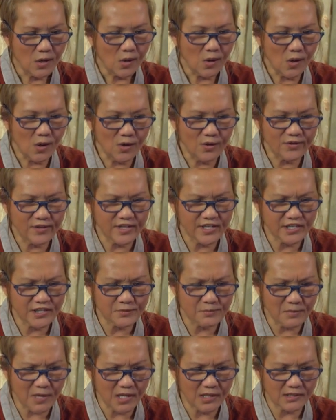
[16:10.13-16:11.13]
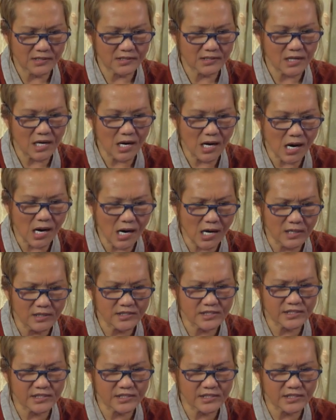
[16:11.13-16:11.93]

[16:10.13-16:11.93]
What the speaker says: all these monks are